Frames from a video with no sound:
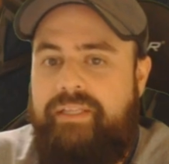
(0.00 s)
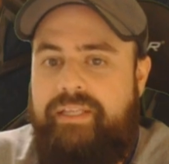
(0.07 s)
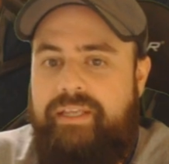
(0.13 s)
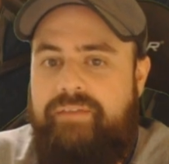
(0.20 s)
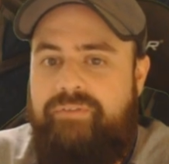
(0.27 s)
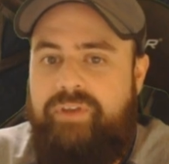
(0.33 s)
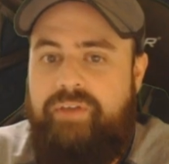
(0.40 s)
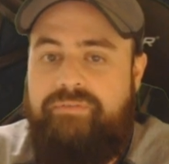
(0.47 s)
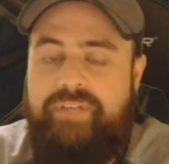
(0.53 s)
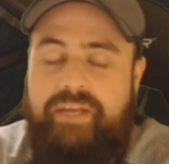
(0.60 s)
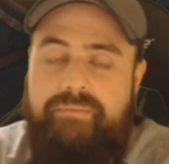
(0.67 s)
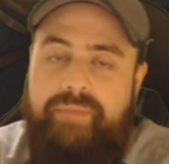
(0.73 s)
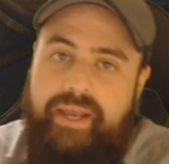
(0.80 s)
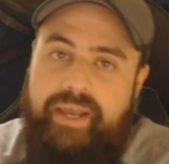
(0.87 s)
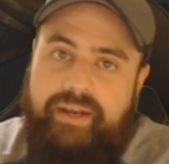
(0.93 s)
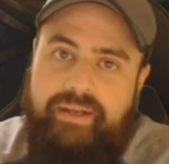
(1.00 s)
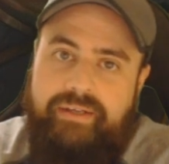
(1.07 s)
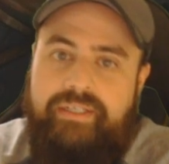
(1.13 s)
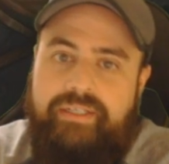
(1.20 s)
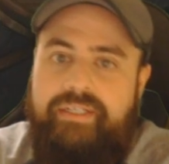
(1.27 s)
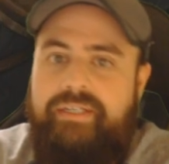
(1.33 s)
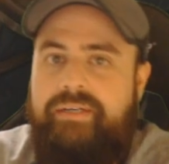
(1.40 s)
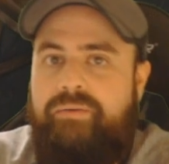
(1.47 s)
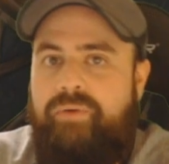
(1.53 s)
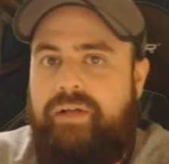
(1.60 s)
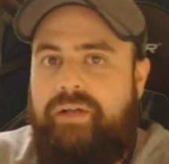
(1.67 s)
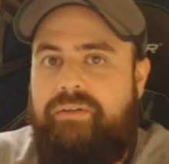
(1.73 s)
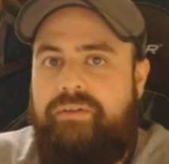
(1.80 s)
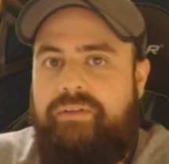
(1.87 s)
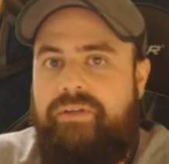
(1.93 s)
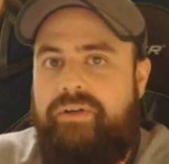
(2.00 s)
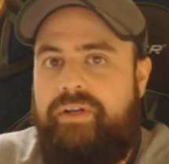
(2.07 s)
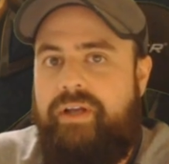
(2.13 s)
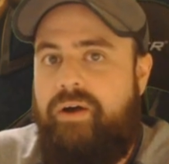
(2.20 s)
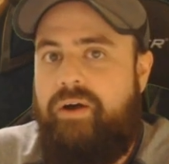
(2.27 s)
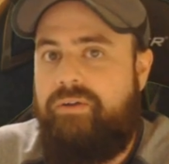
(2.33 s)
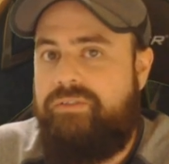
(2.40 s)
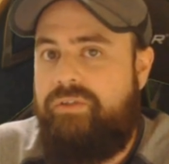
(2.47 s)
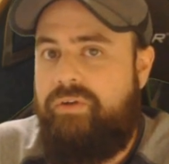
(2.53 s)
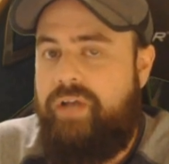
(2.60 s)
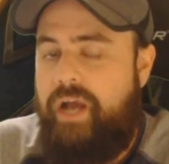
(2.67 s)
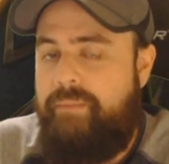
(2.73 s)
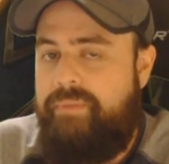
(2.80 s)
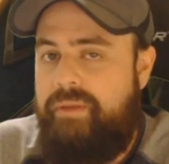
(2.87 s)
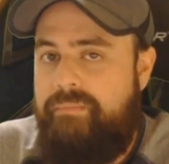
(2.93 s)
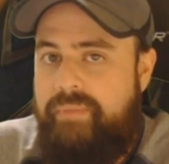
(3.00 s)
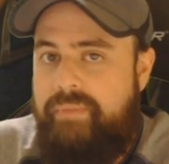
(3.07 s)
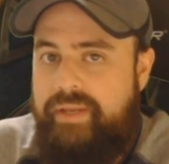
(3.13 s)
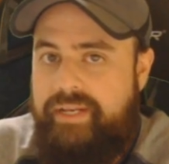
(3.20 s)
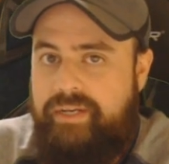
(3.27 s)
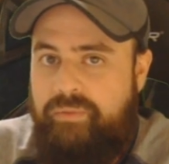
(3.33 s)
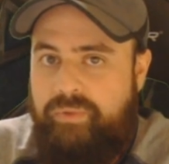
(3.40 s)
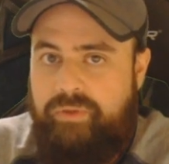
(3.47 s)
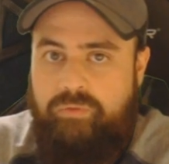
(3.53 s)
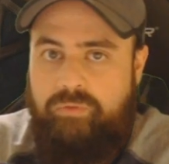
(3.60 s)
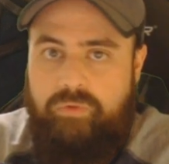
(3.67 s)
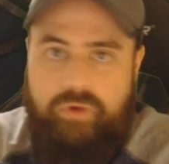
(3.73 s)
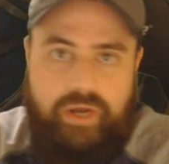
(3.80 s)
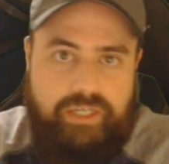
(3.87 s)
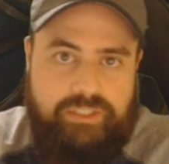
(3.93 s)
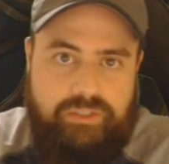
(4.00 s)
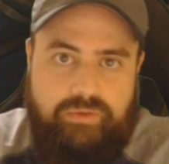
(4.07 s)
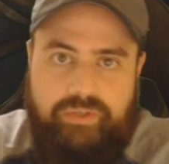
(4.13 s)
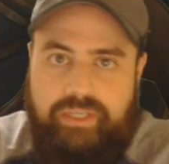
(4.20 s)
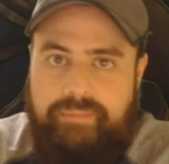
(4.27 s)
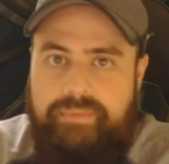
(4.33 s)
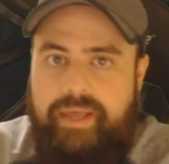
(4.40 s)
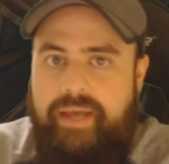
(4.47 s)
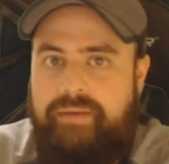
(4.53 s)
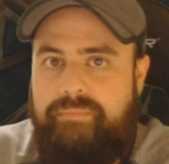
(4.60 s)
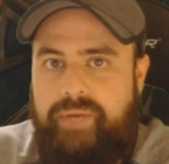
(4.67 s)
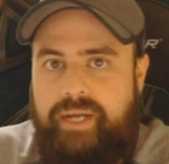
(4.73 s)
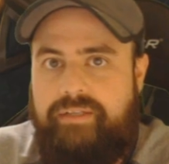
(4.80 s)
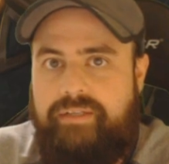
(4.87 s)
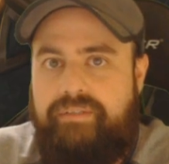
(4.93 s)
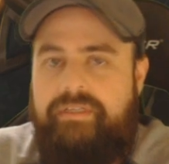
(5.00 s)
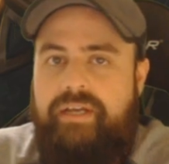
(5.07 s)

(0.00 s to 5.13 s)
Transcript: if you have 10 mana, well, you're going to also copy a minion with Rush, so keep that in mind.